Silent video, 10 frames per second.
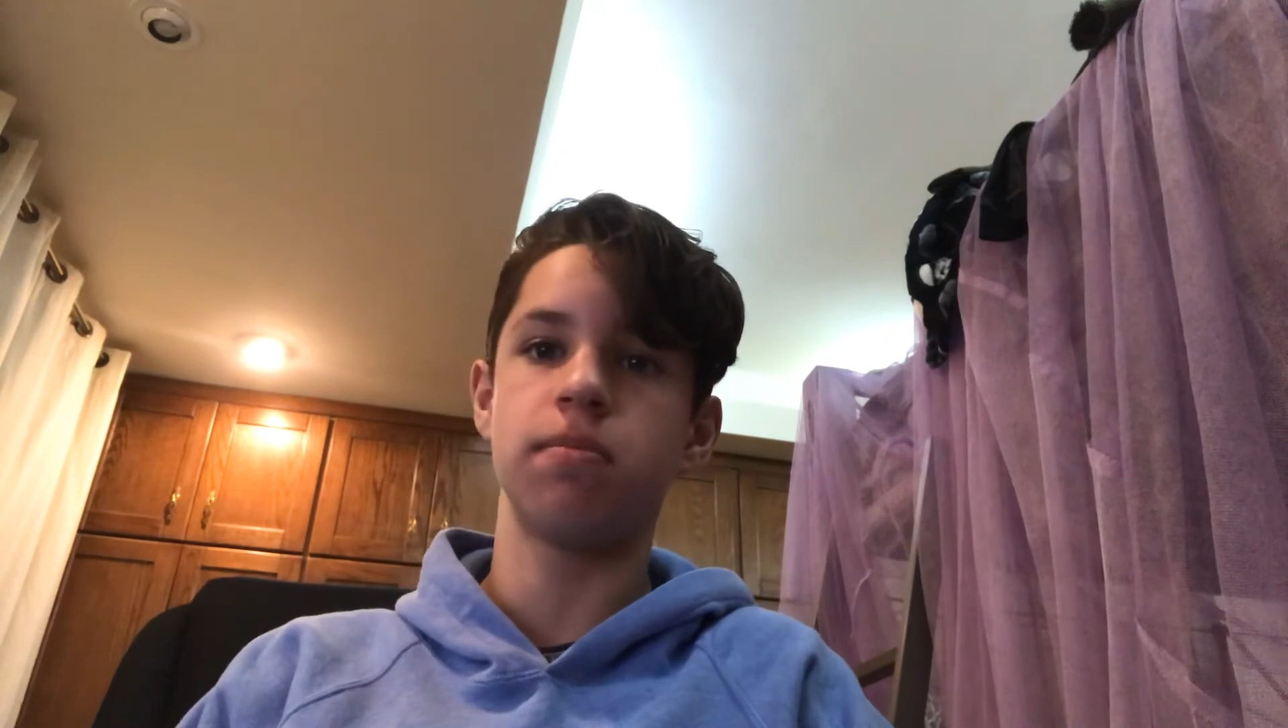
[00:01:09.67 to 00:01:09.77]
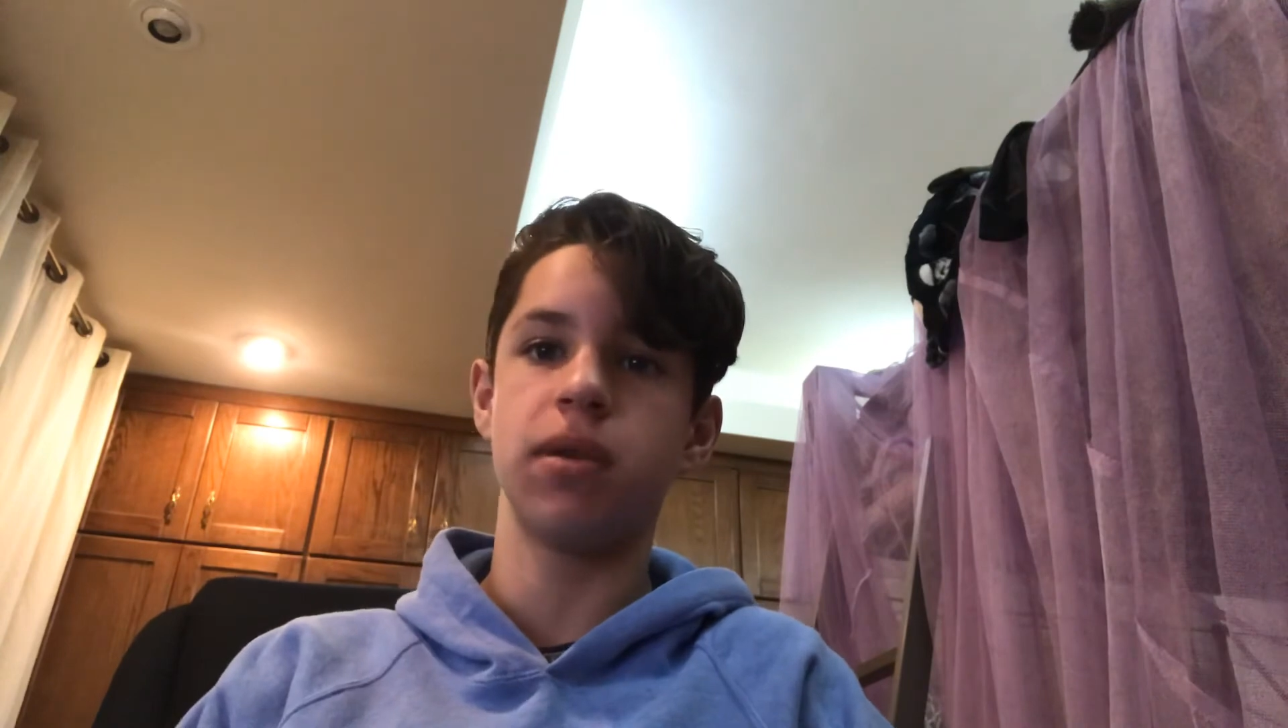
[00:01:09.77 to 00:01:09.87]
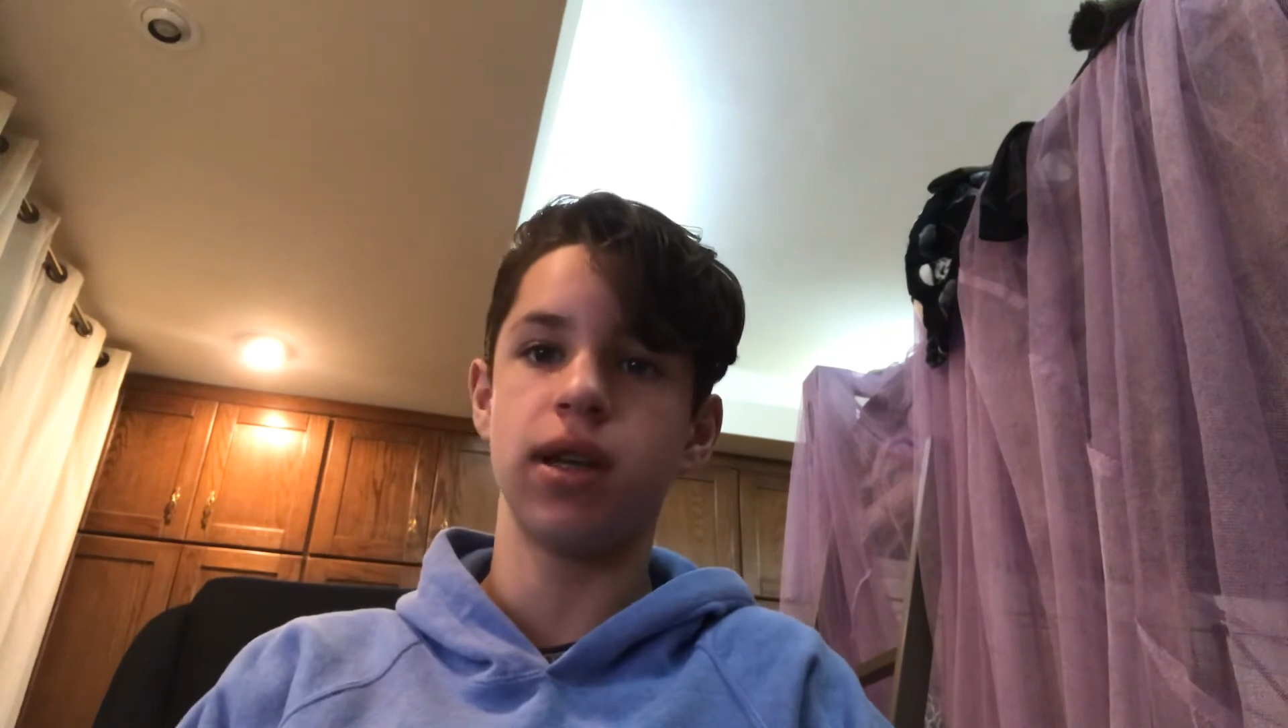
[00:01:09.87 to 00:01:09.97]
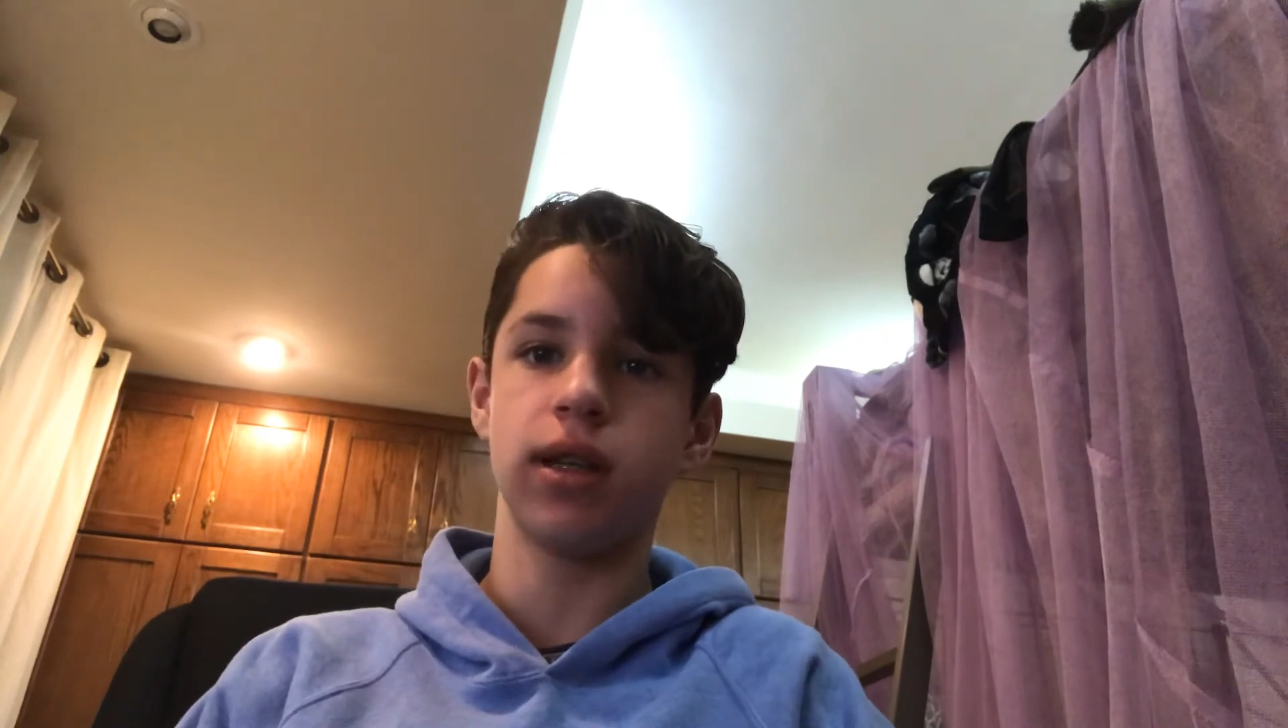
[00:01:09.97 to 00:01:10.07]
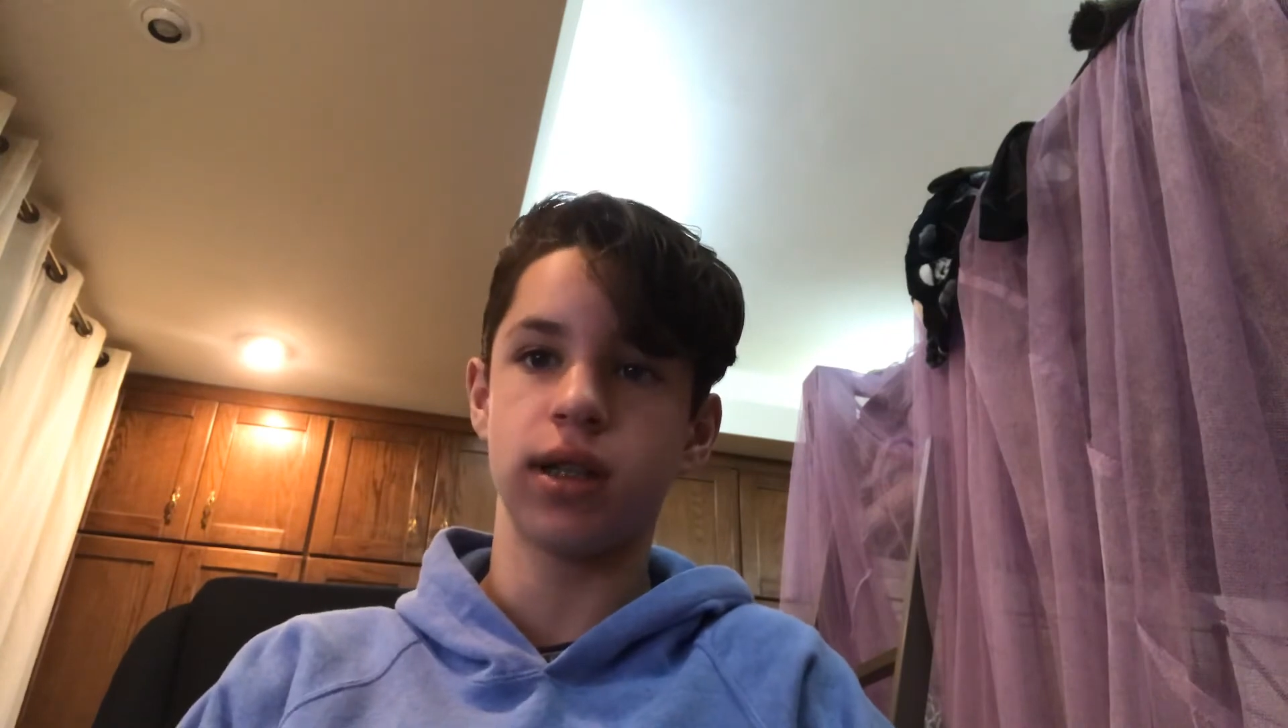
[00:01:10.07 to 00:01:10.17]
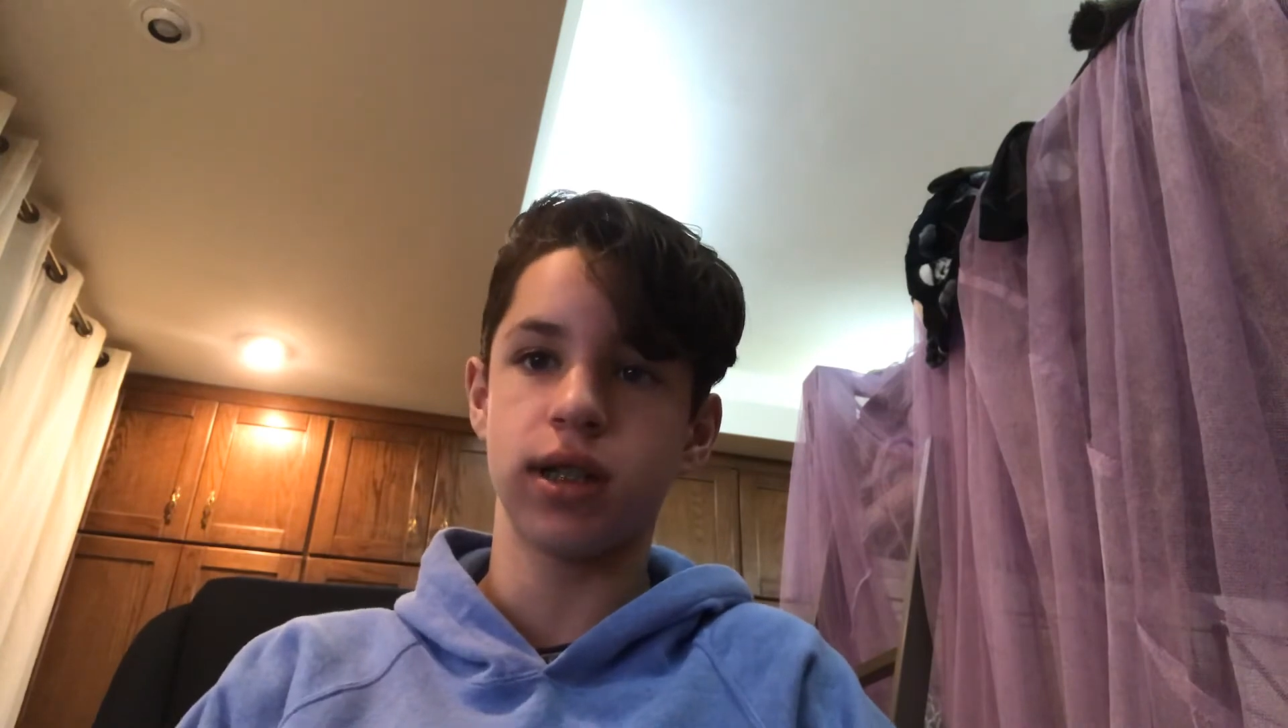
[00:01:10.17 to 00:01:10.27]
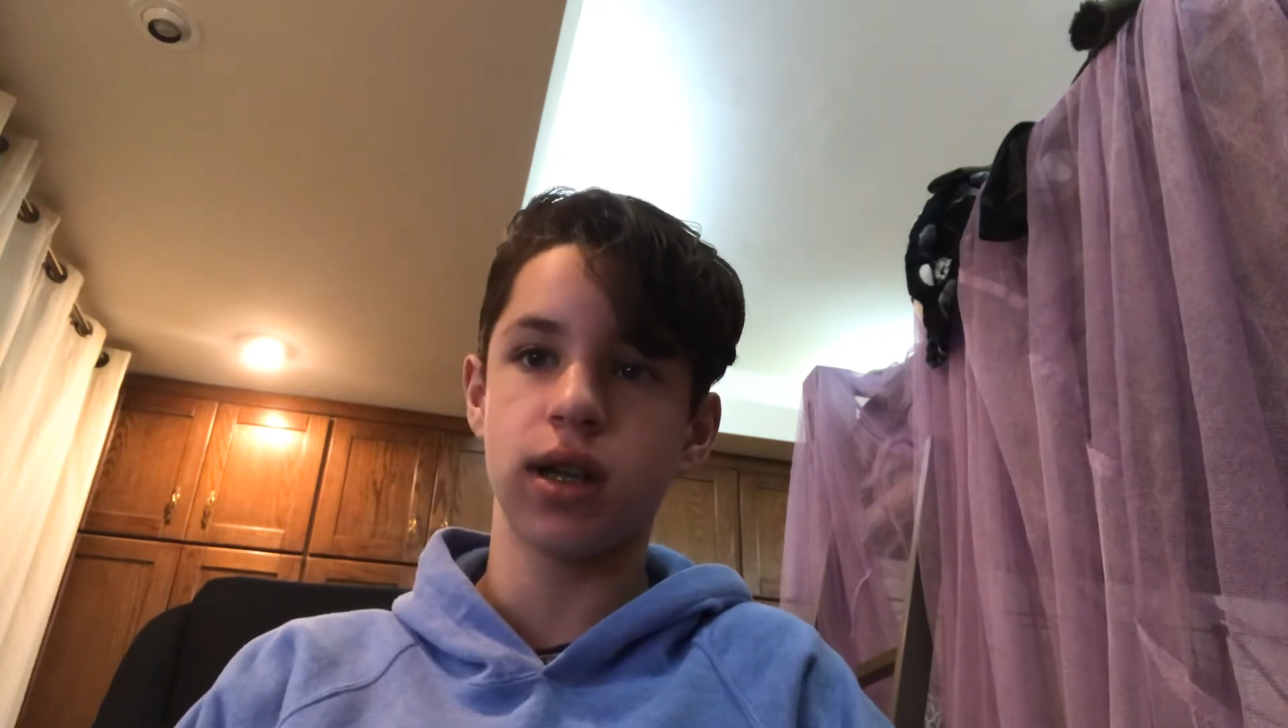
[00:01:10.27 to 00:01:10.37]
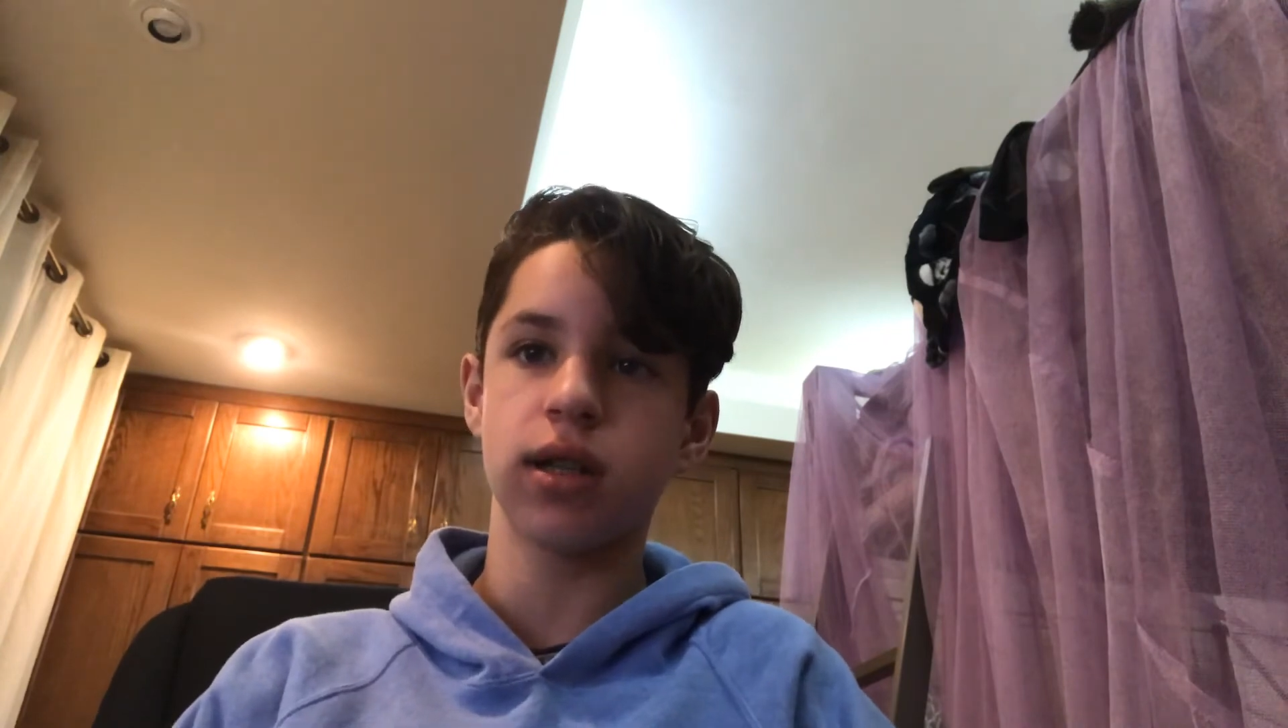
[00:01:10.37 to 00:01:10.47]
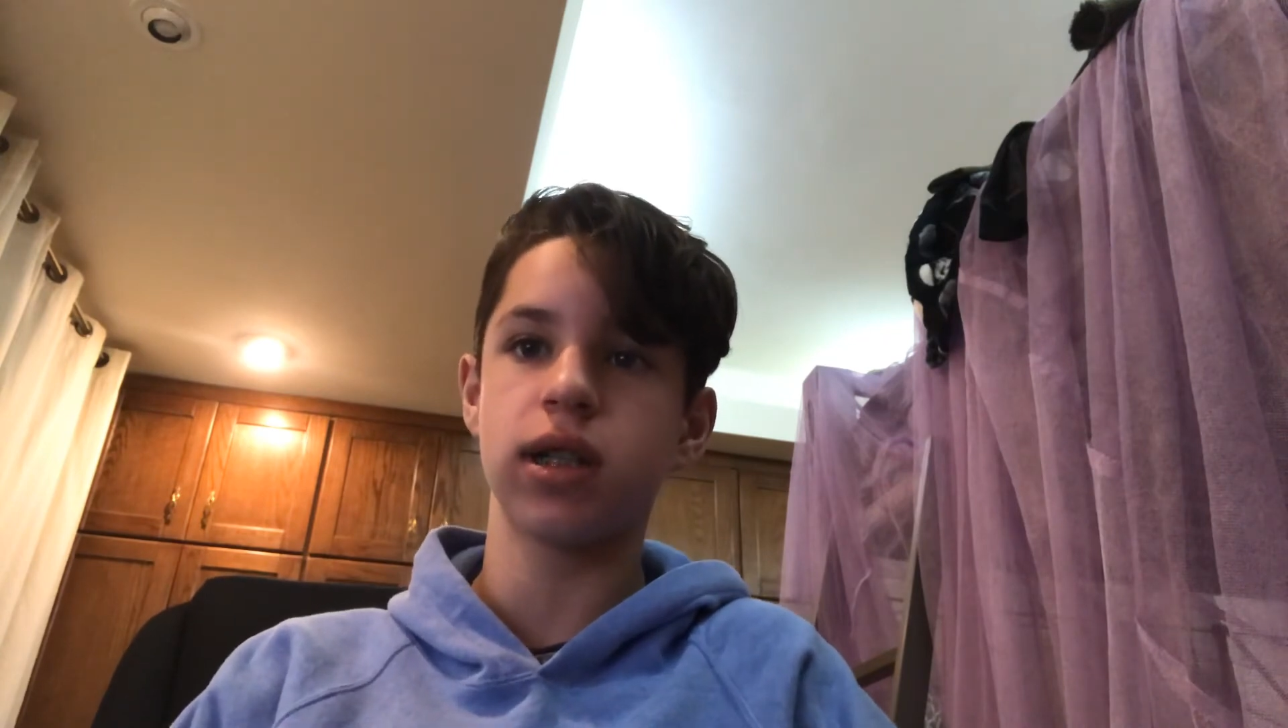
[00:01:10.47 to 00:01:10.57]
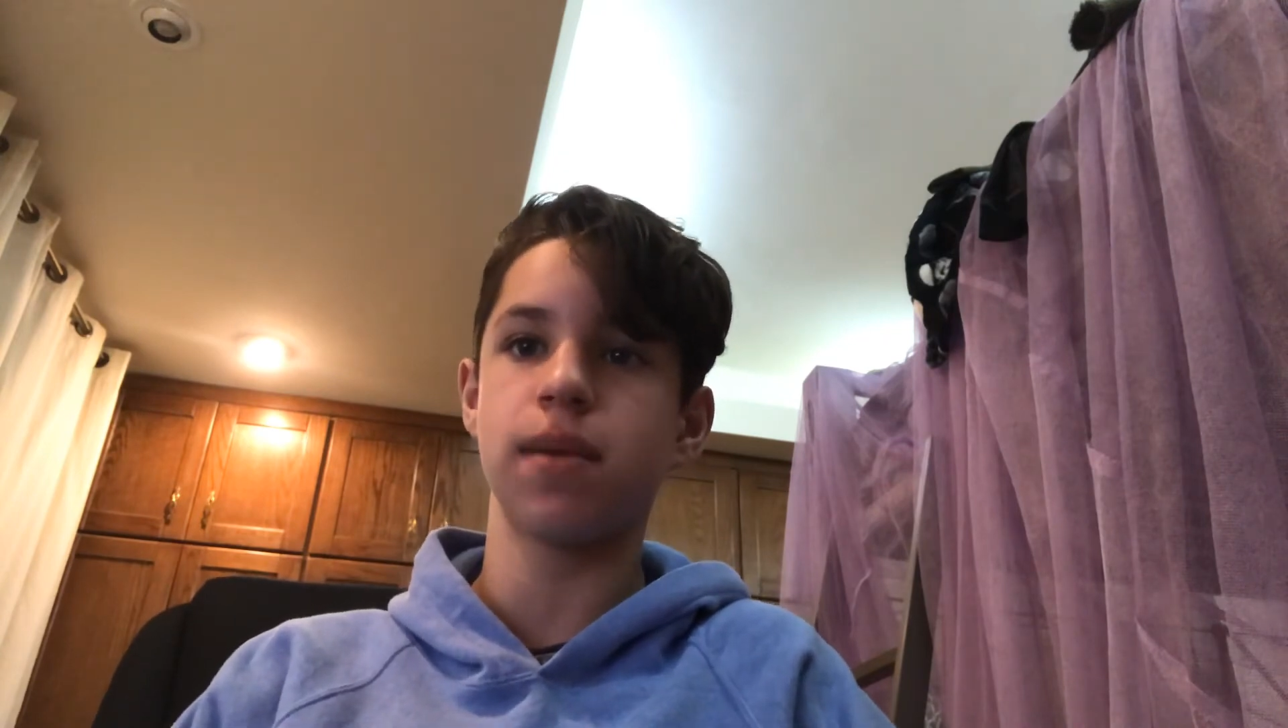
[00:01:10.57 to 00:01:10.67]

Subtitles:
being discussed